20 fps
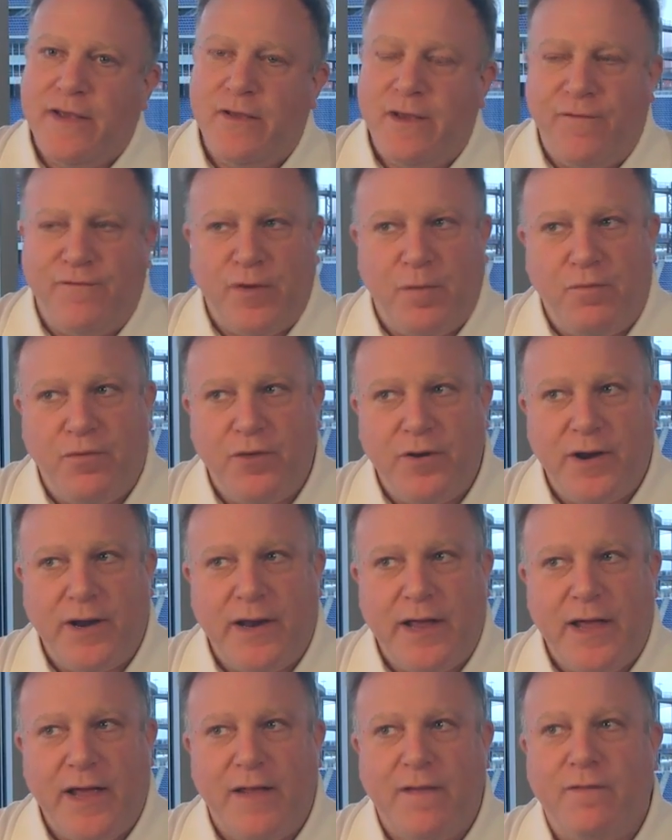if you put it
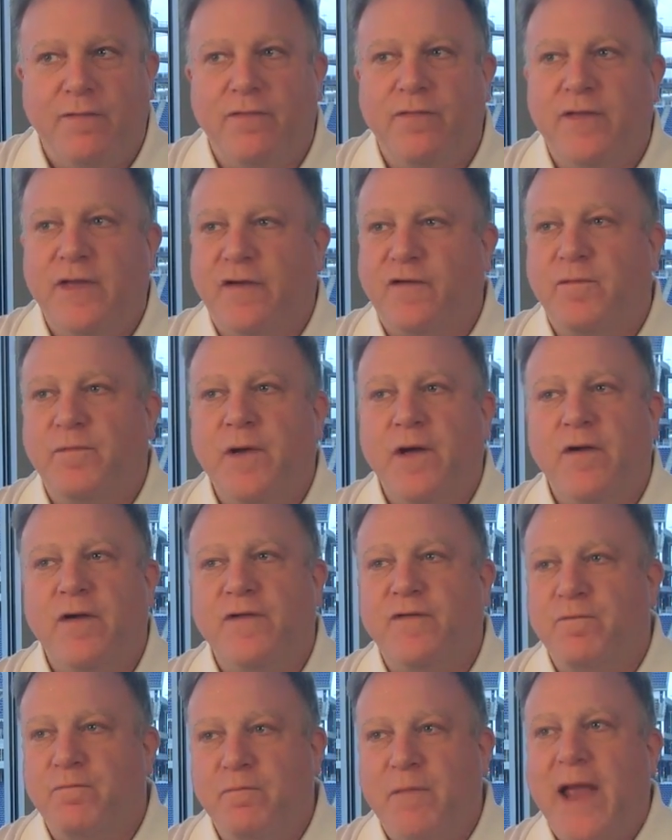in, the
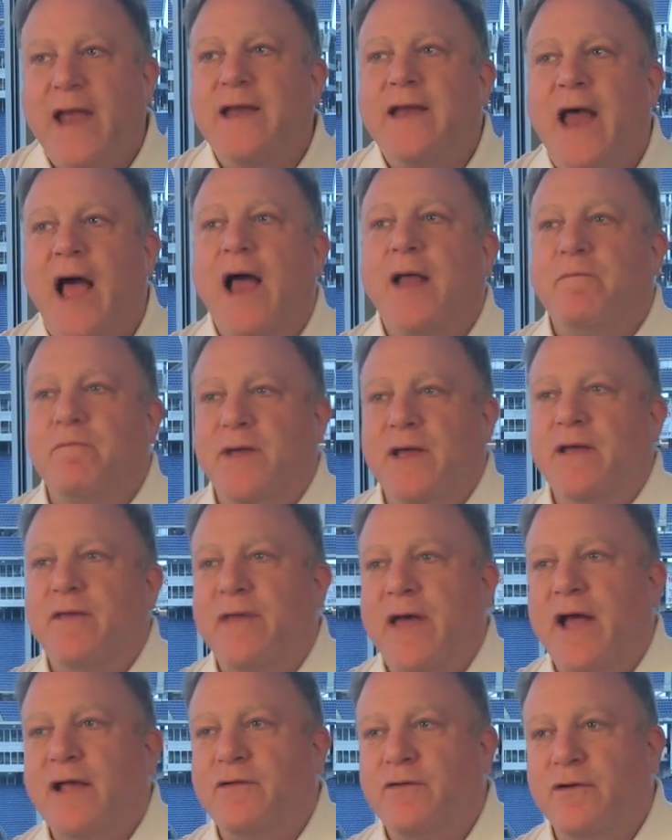experience may not be
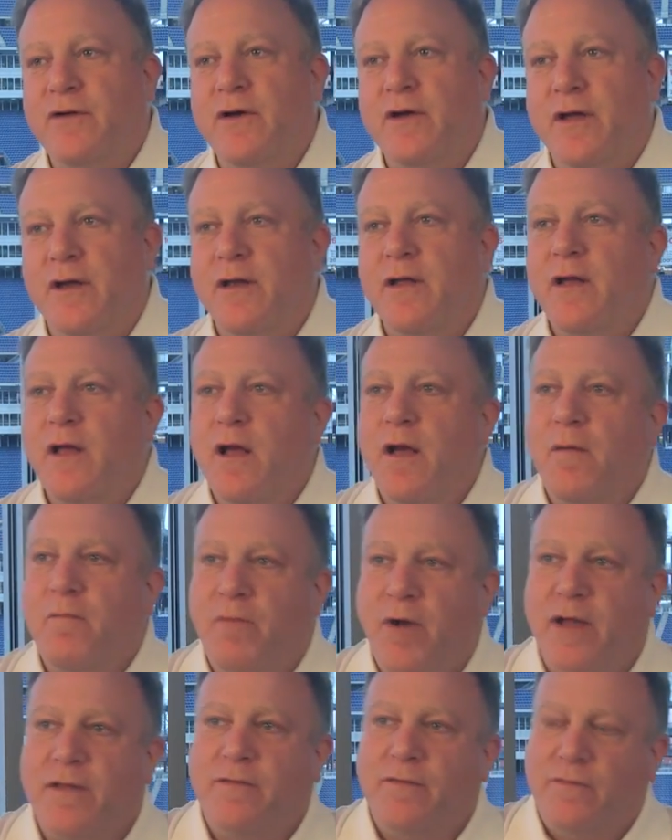that good.
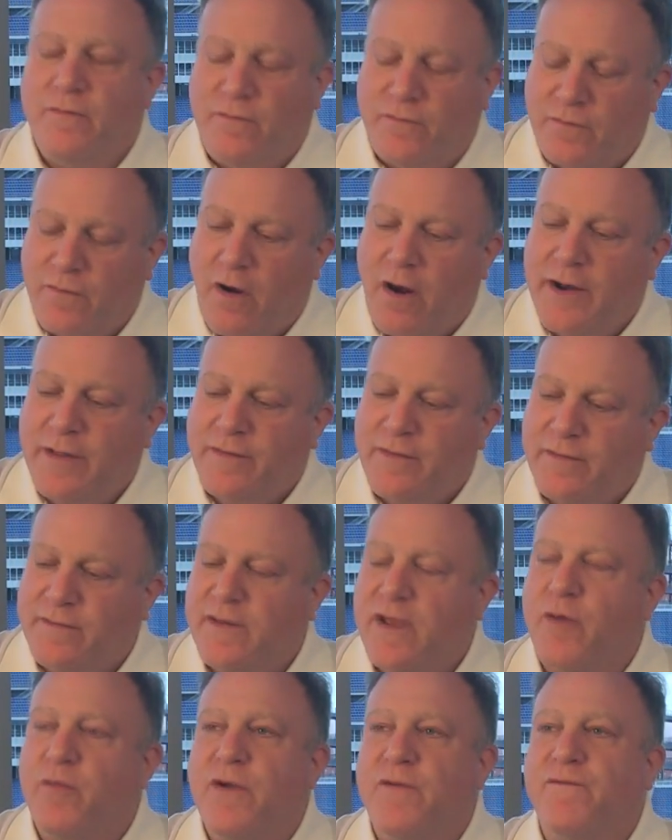But starting this
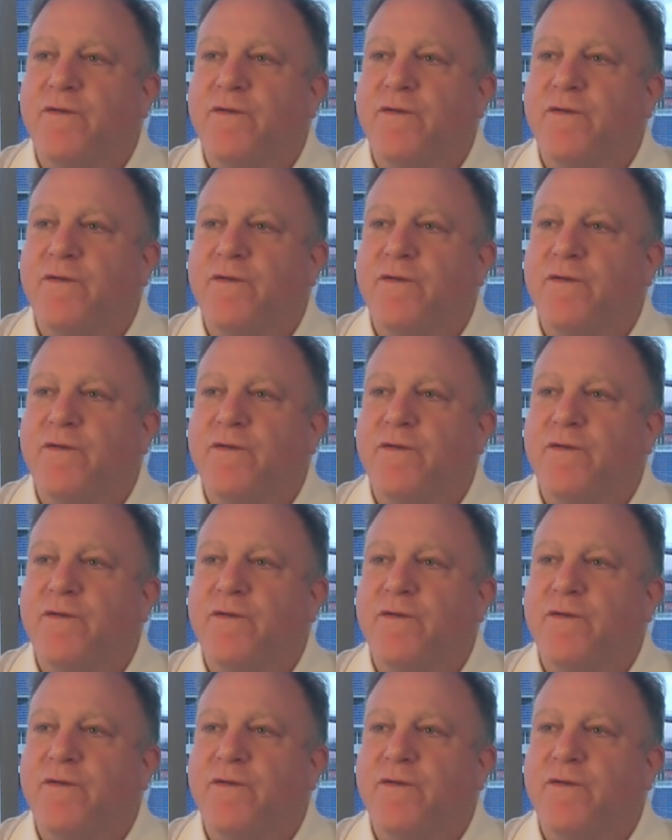year, we